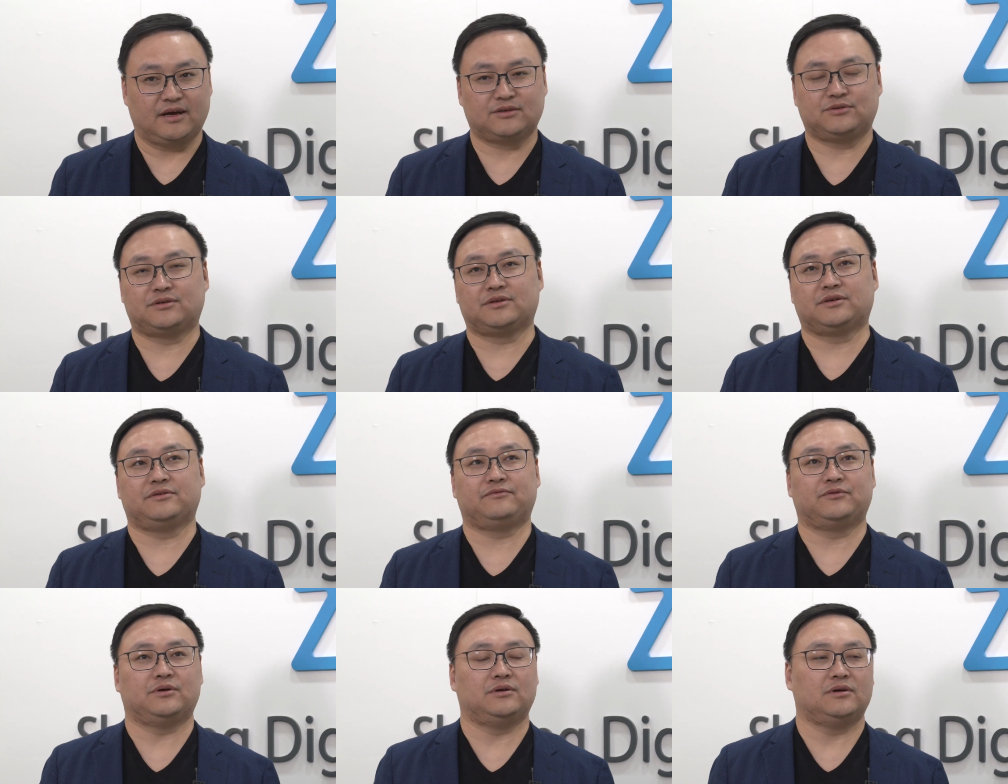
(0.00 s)
actually,
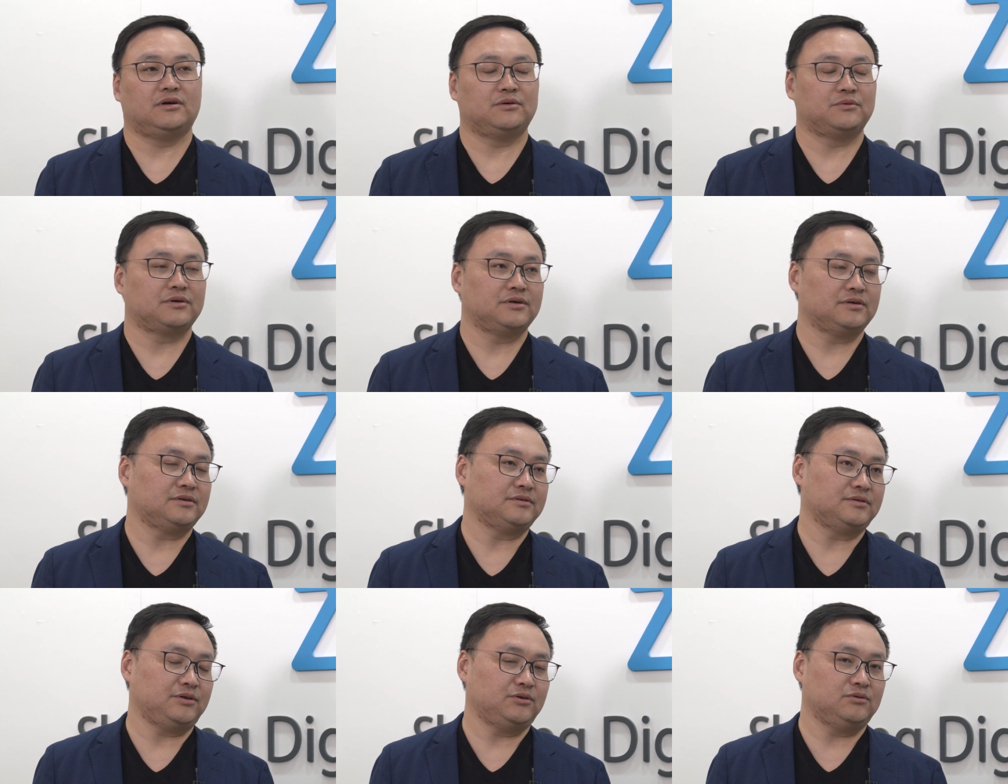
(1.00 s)
for our
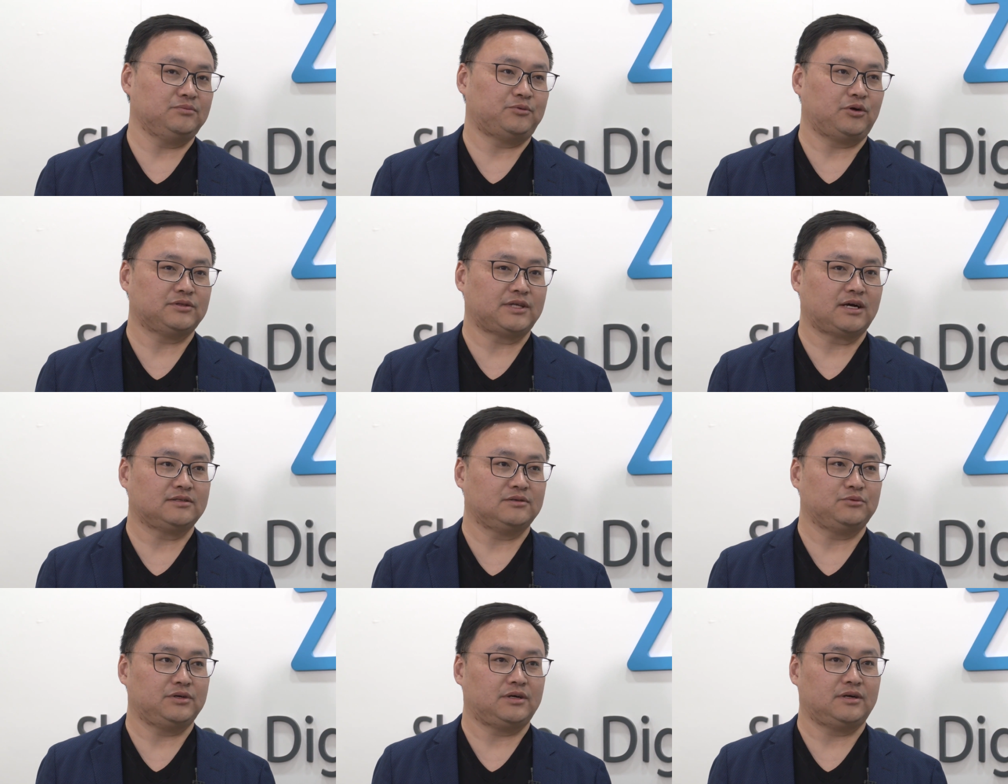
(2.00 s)
new product,
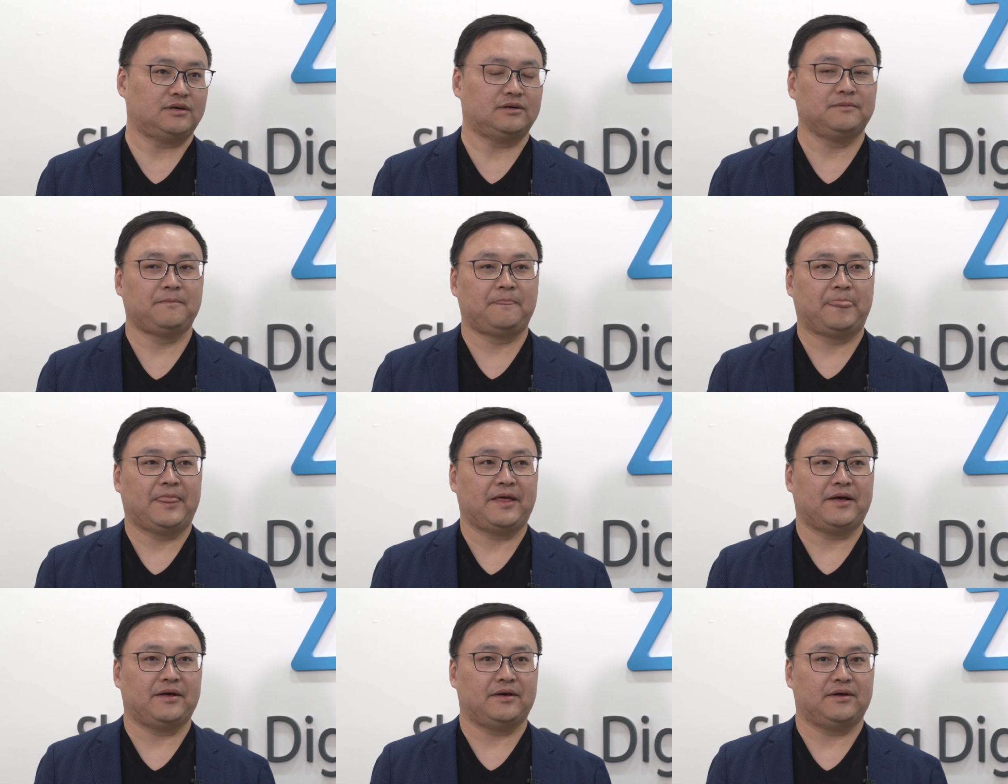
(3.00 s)
we are
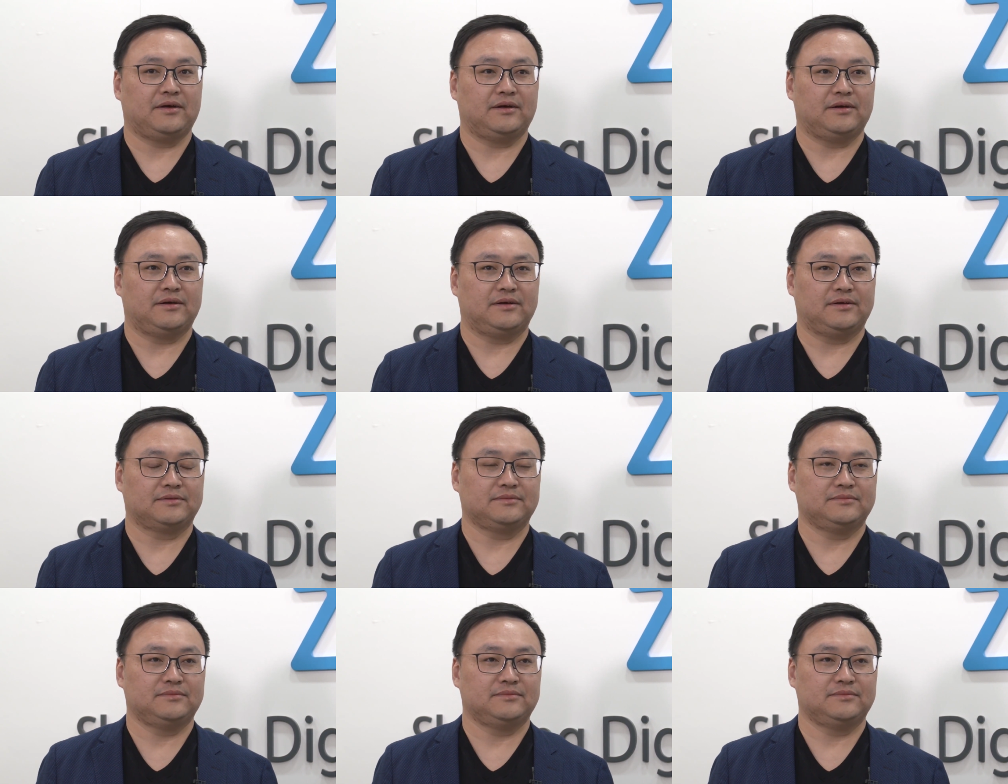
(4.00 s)
uh,